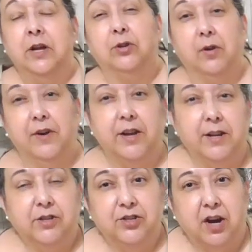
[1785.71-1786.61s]
Don't forget
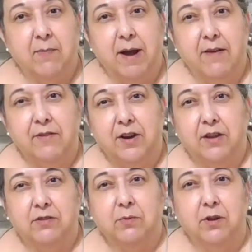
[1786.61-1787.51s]
to share my
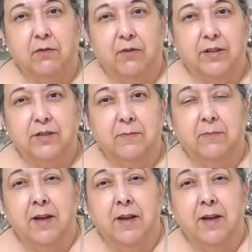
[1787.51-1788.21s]
videos with your friends and